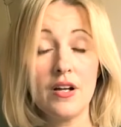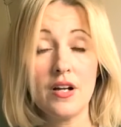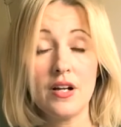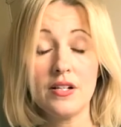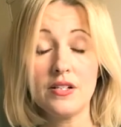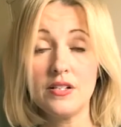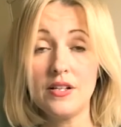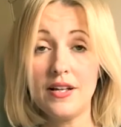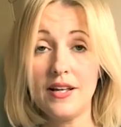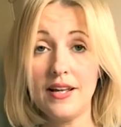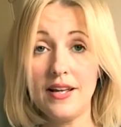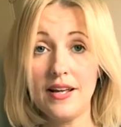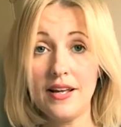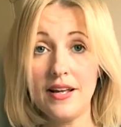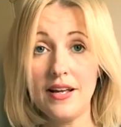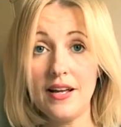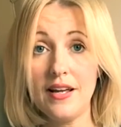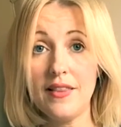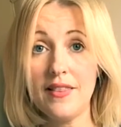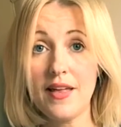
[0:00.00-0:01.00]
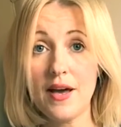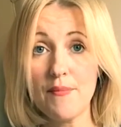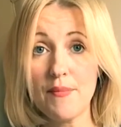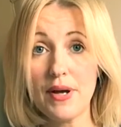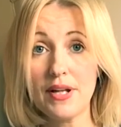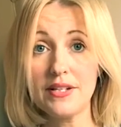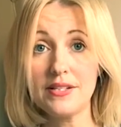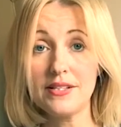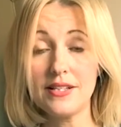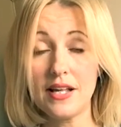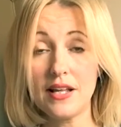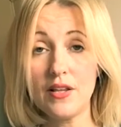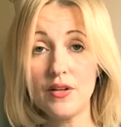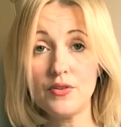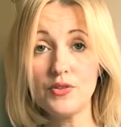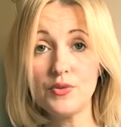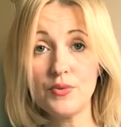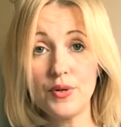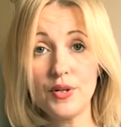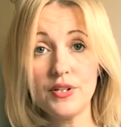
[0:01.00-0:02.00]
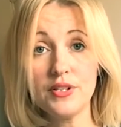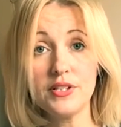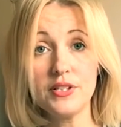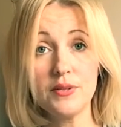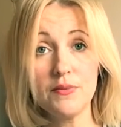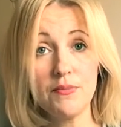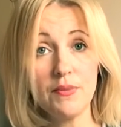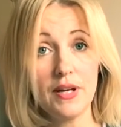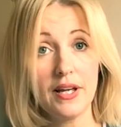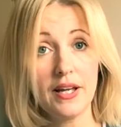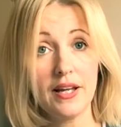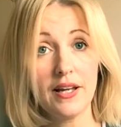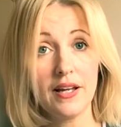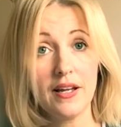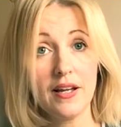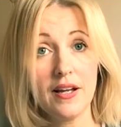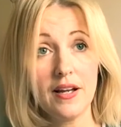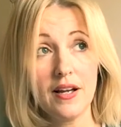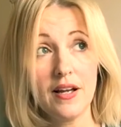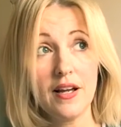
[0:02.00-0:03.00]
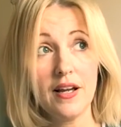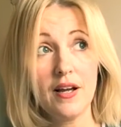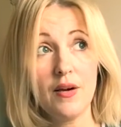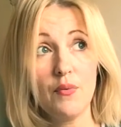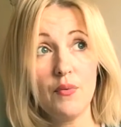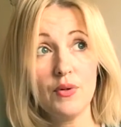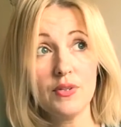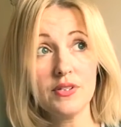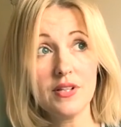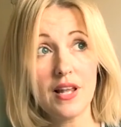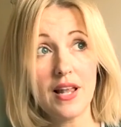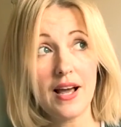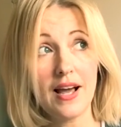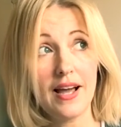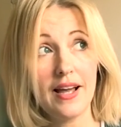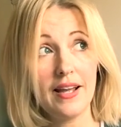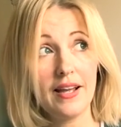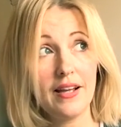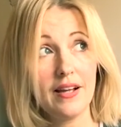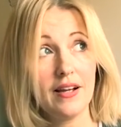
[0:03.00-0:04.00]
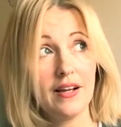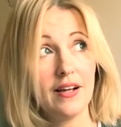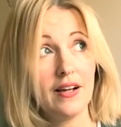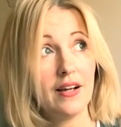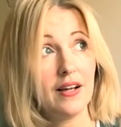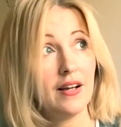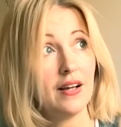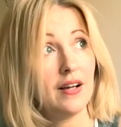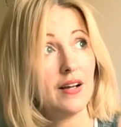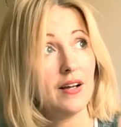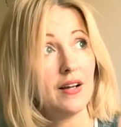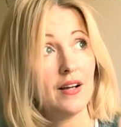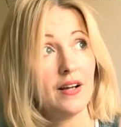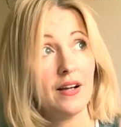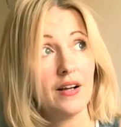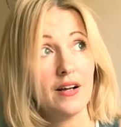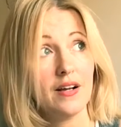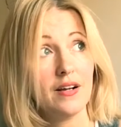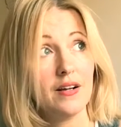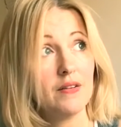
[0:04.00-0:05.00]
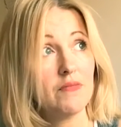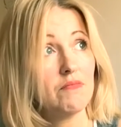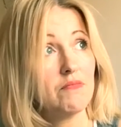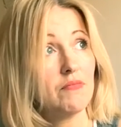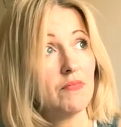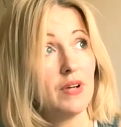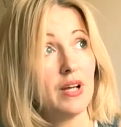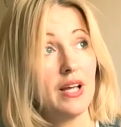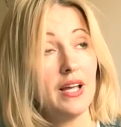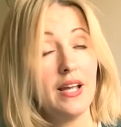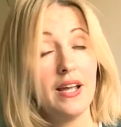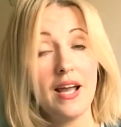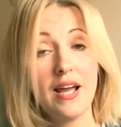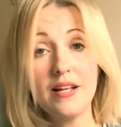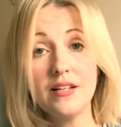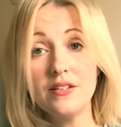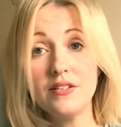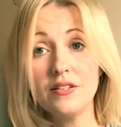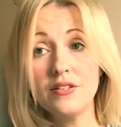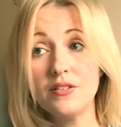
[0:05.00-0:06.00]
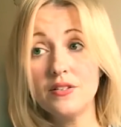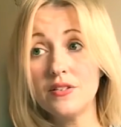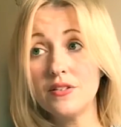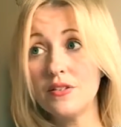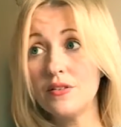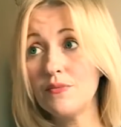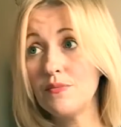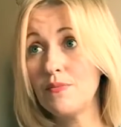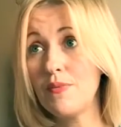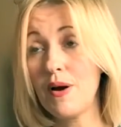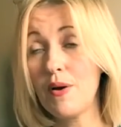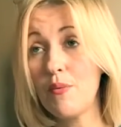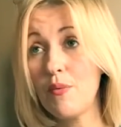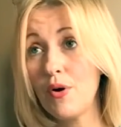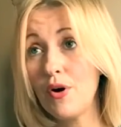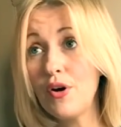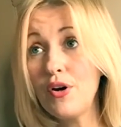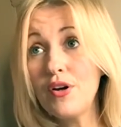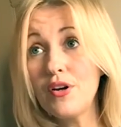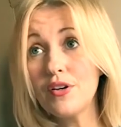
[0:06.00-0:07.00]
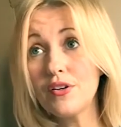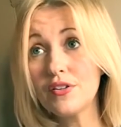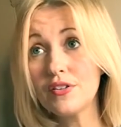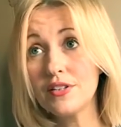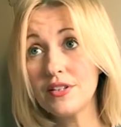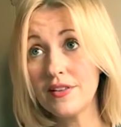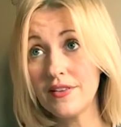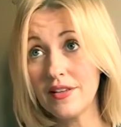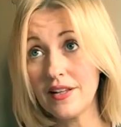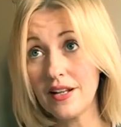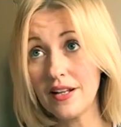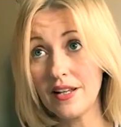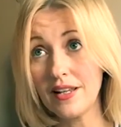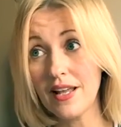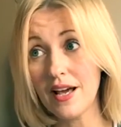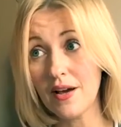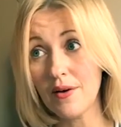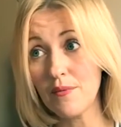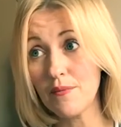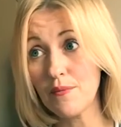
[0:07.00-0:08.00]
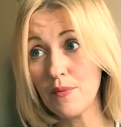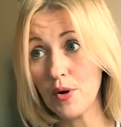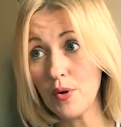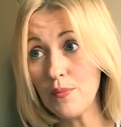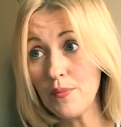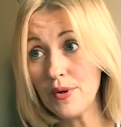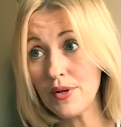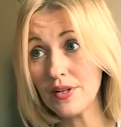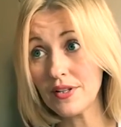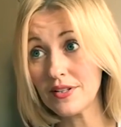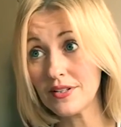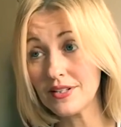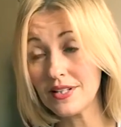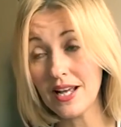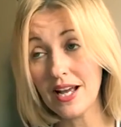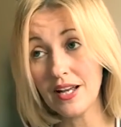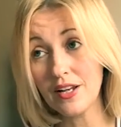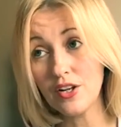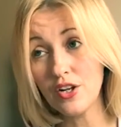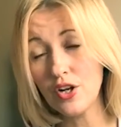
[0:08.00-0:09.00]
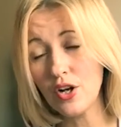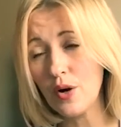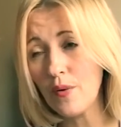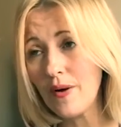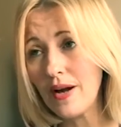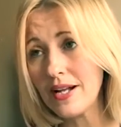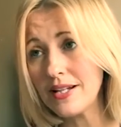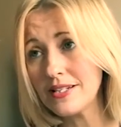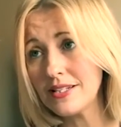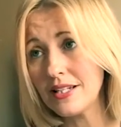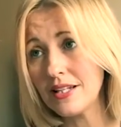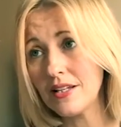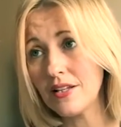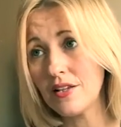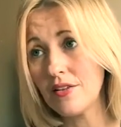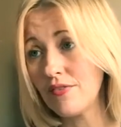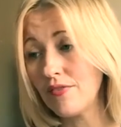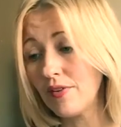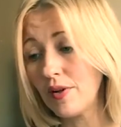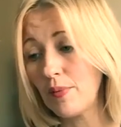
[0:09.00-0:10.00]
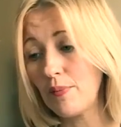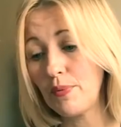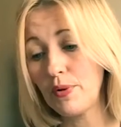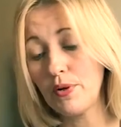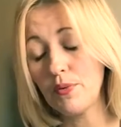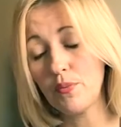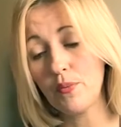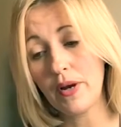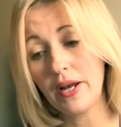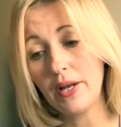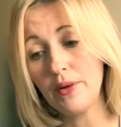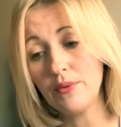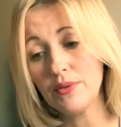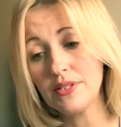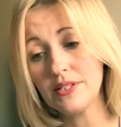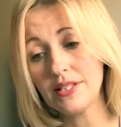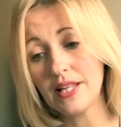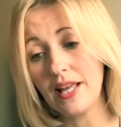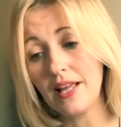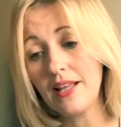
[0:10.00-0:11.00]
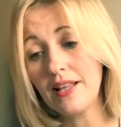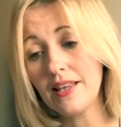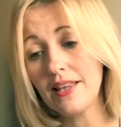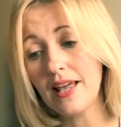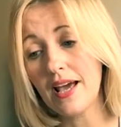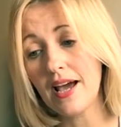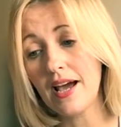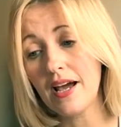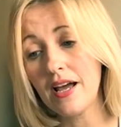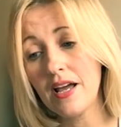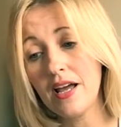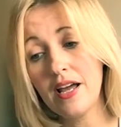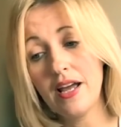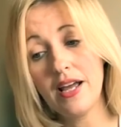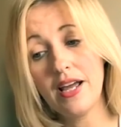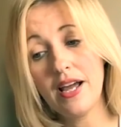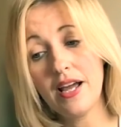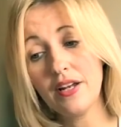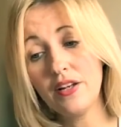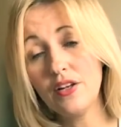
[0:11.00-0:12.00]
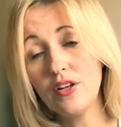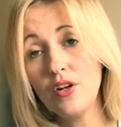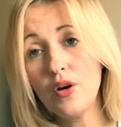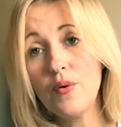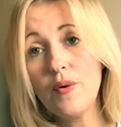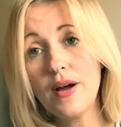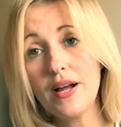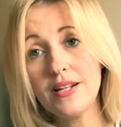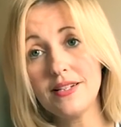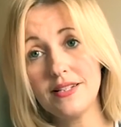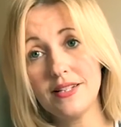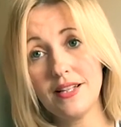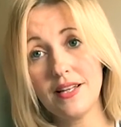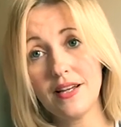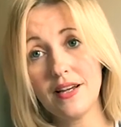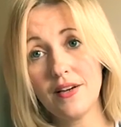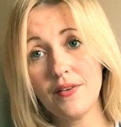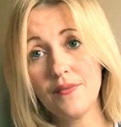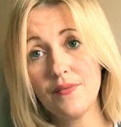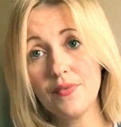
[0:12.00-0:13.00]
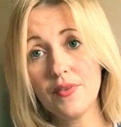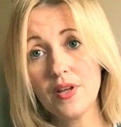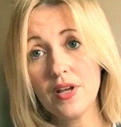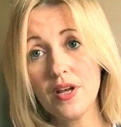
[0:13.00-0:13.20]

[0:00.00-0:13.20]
and to hear that man say those words to me was like he ended my world in that moment. He had no idea the flippant way he was saying that. He had no idea.